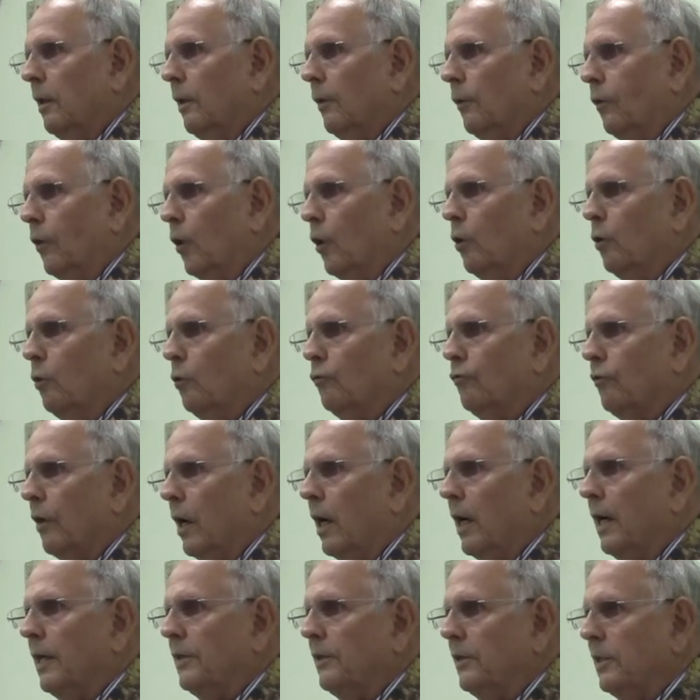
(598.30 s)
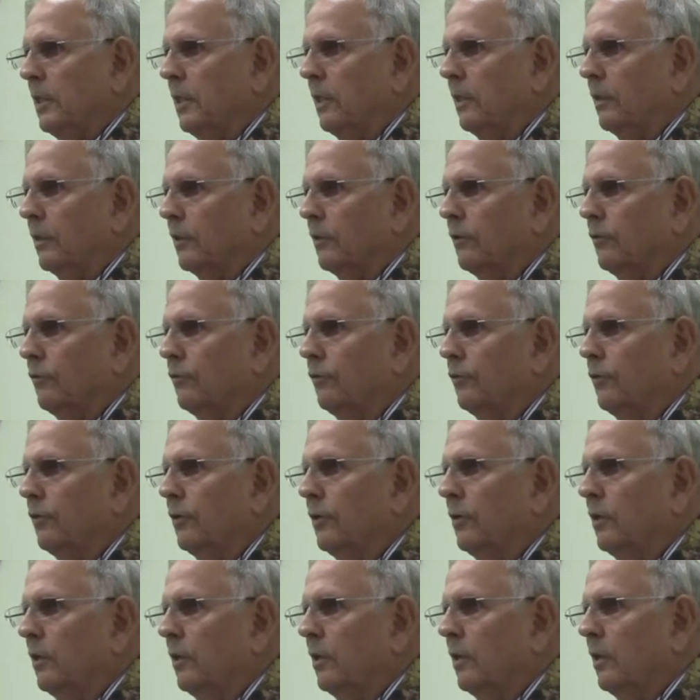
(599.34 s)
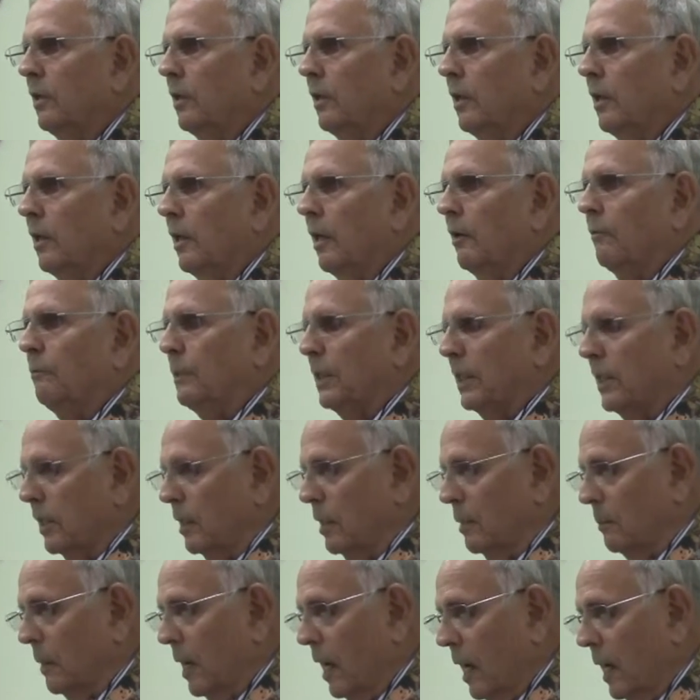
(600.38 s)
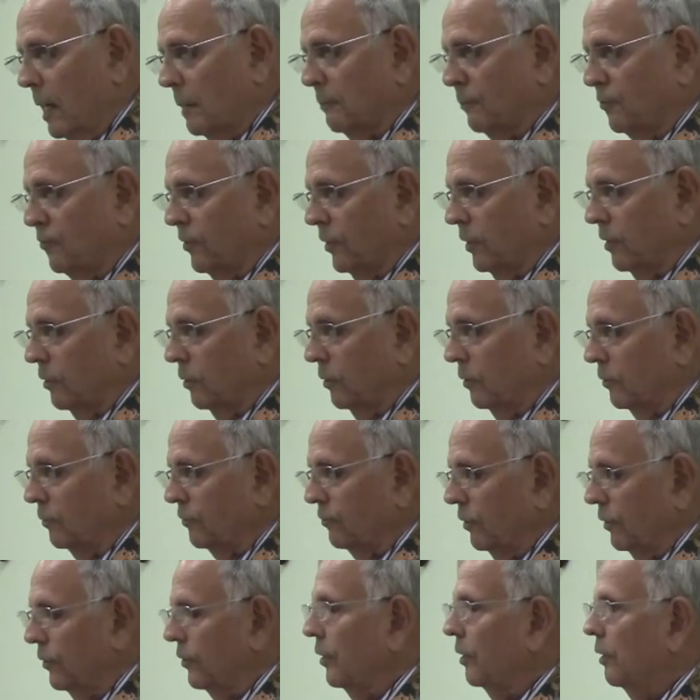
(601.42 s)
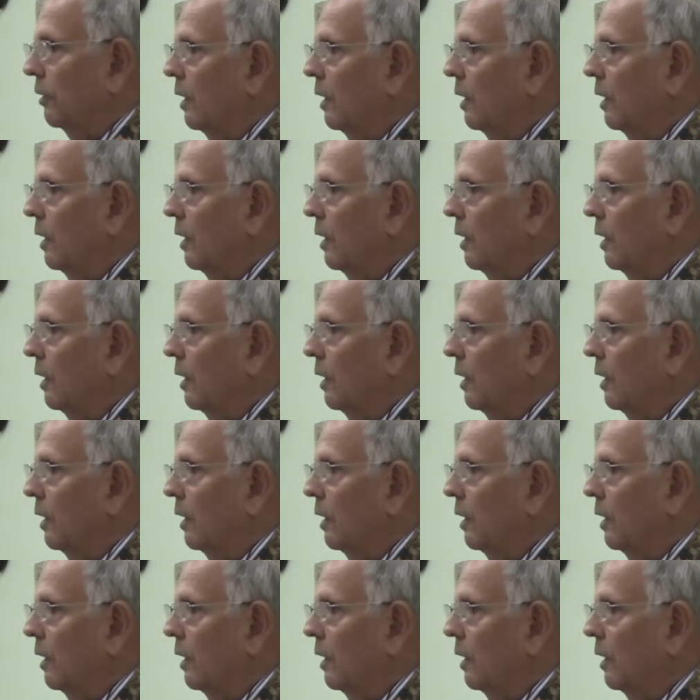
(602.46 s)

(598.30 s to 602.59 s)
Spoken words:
those ideas have become obstacles in their